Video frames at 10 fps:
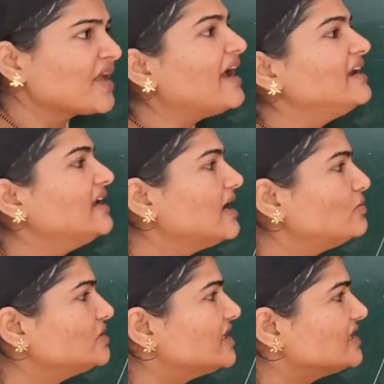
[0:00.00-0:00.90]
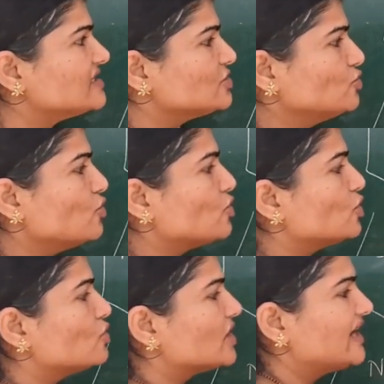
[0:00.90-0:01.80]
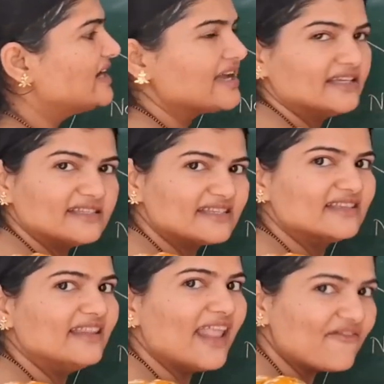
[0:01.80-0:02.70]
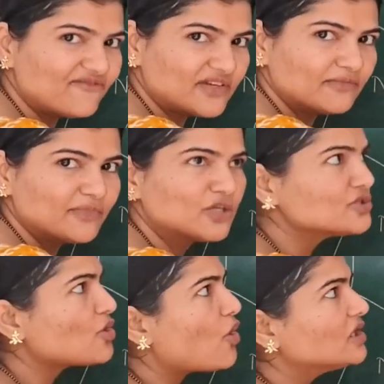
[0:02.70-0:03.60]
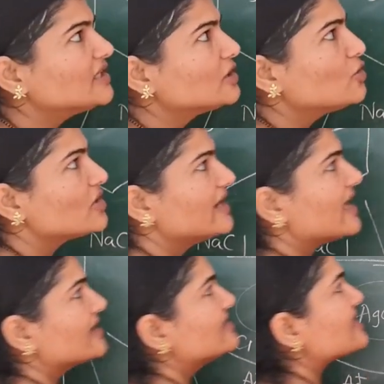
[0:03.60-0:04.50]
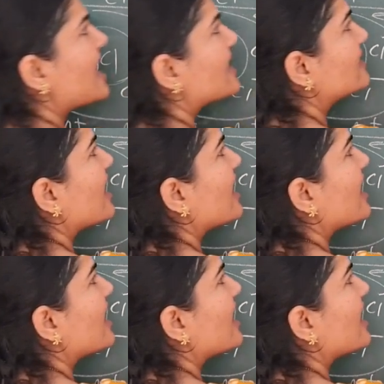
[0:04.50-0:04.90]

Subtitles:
And now there is no chloride ions left because all the chloride ions are